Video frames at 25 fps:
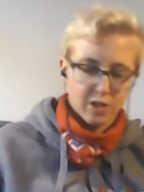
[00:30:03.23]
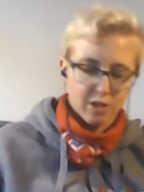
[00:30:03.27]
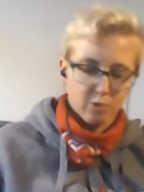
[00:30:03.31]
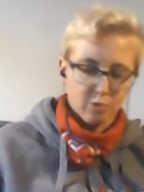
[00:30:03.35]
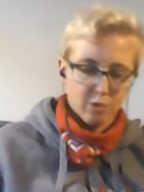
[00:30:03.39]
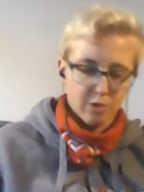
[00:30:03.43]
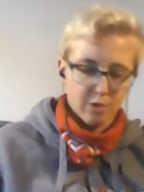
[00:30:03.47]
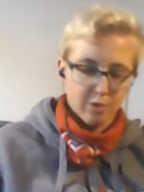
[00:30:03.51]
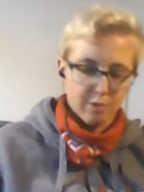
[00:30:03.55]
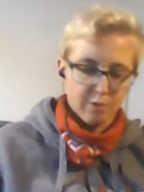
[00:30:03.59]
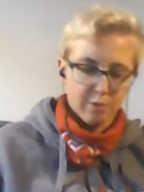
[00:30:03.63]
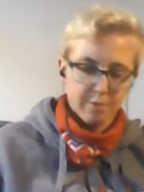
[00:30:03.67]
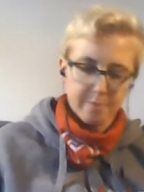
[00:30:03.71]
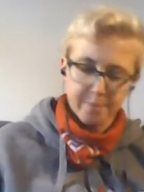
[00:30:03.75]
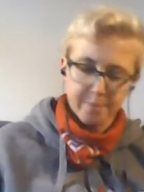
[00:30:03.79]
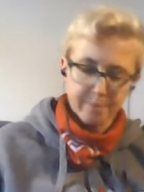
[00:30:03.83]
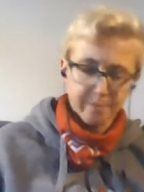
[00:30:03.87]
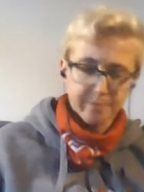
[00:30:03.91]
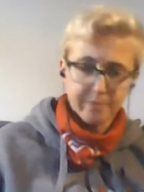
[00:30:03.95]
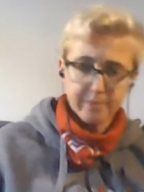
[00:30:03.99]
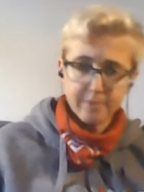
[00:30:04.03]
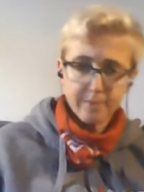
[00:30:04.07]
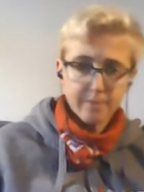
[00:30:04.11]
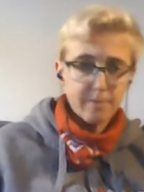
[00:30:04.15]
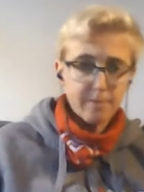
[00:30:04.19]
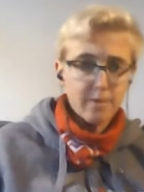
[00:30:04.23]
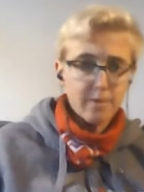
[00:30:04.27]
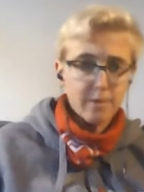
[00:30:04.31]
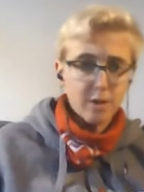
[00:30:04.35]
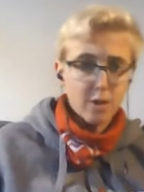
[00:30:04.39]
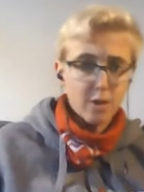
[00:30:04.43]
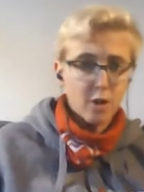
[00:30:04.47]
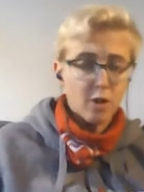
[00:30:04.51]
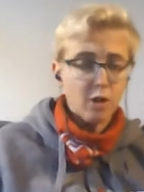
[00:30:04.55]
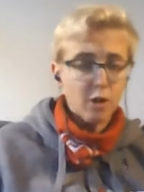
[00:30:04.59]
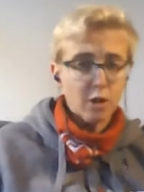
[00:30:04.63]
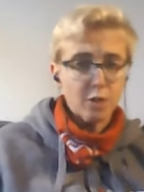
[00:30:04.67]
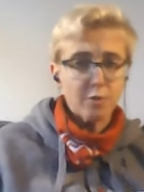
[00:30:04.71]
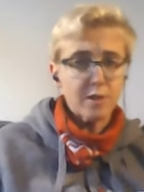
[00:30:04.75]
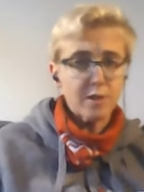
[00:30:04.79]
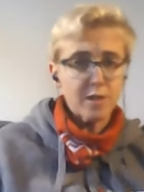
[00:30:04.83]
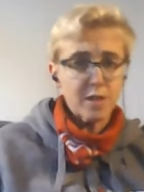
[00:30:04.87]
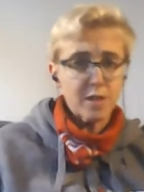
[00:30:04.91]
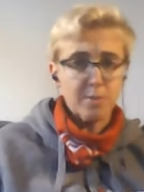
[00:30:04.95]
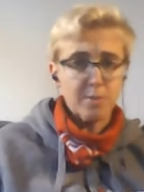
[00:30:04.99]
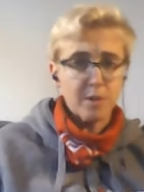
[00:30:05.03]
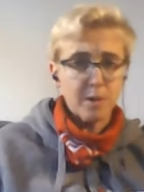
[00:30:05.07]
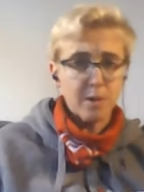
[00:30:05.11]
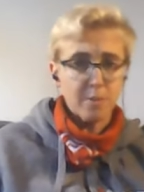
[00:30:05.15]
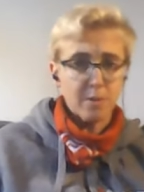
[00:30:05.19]
with all of these
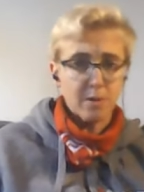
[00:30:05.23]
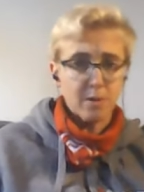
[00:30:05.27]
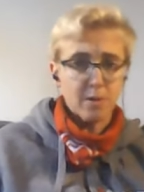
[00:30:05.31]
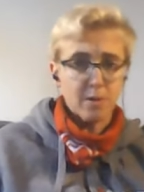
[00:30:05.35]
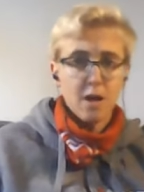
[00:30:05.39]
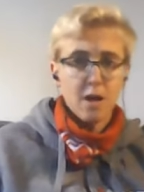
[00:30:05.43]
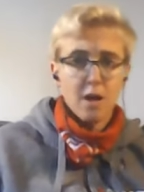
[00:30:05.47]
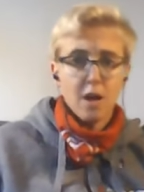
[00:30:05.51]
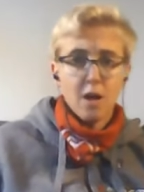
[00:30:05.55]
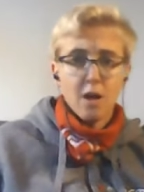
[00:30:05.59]
people.